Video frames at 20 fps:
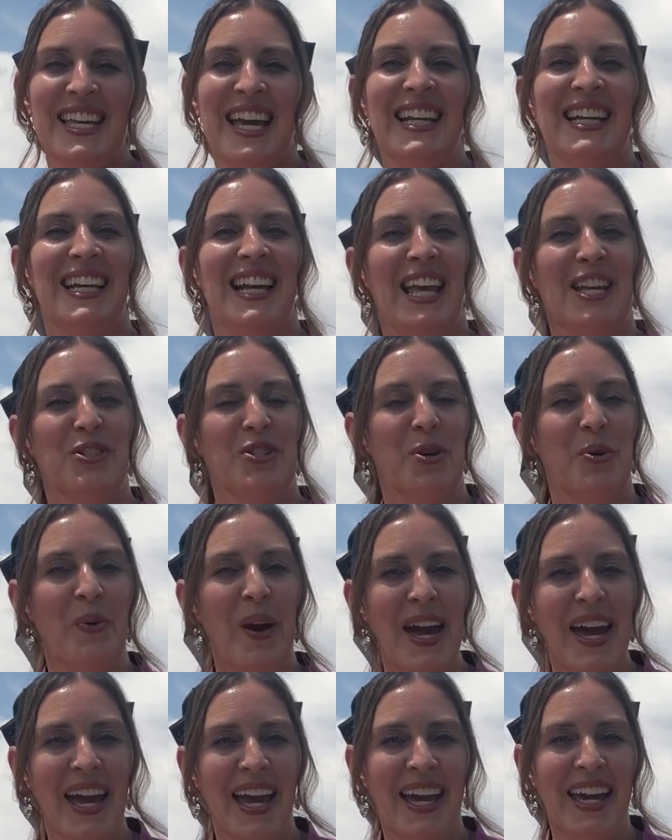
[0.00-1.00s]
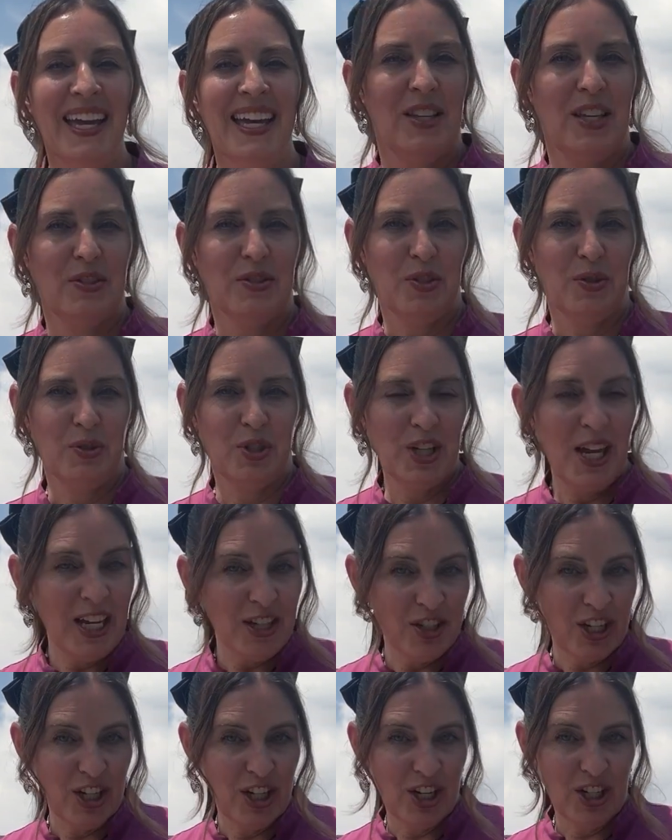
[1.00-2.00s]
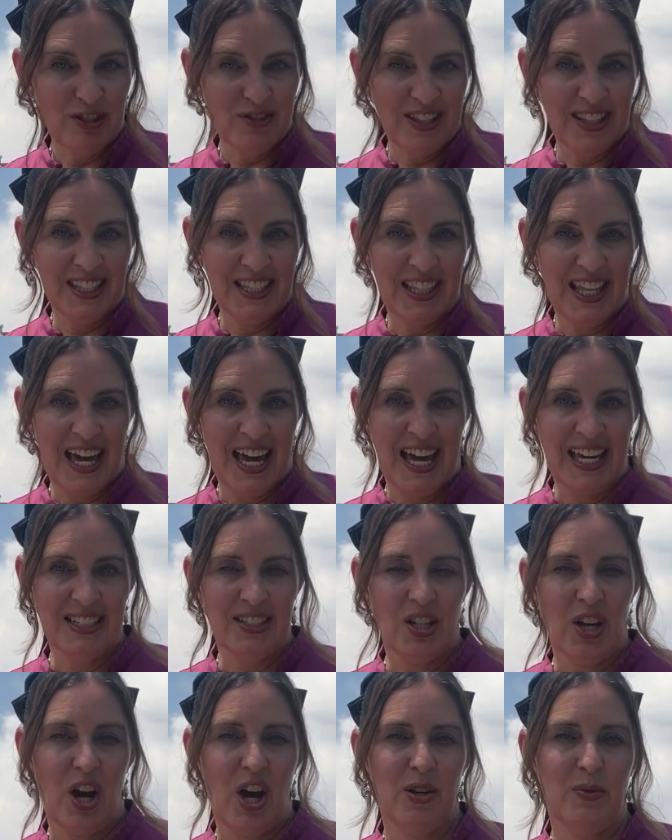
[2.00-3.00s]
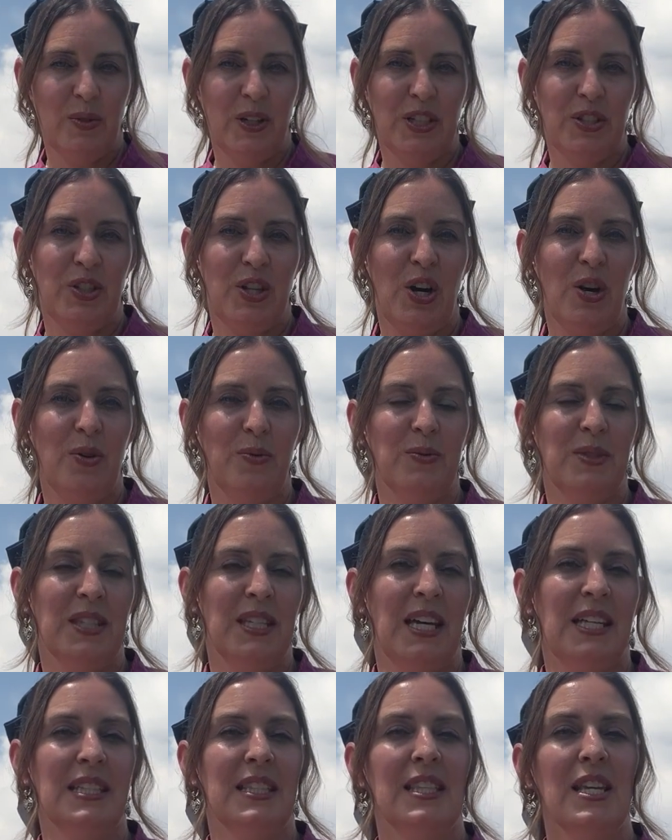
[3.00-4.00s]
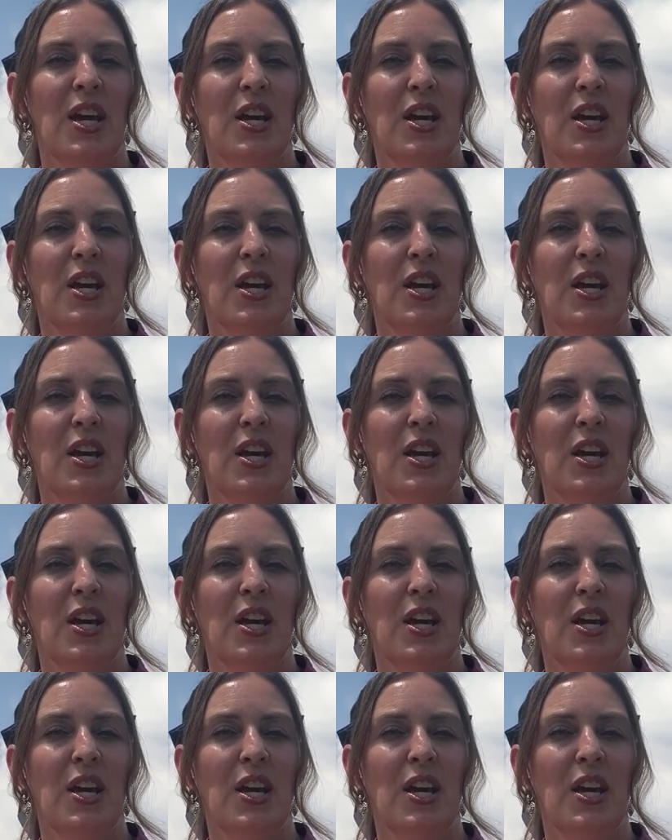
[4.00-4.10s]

In an HOA, the association owns the land on which the home sits.